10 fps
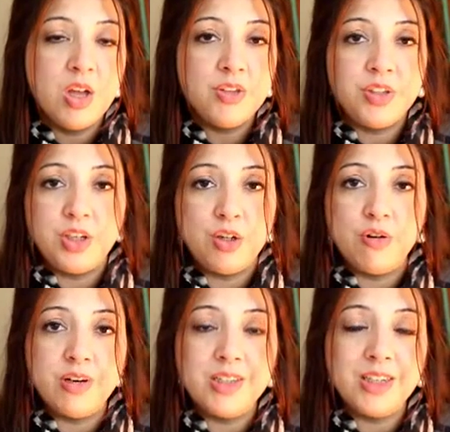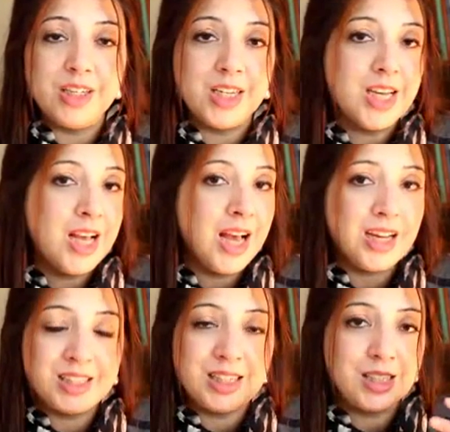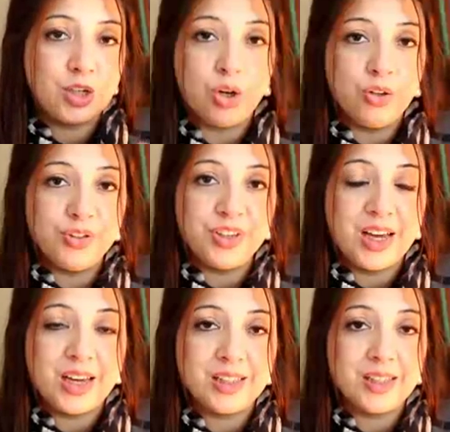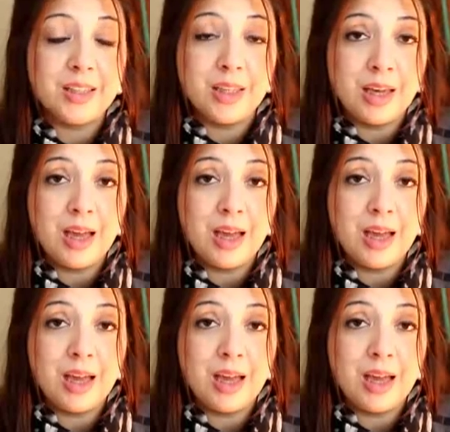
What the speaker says: seniority, access to contacts, and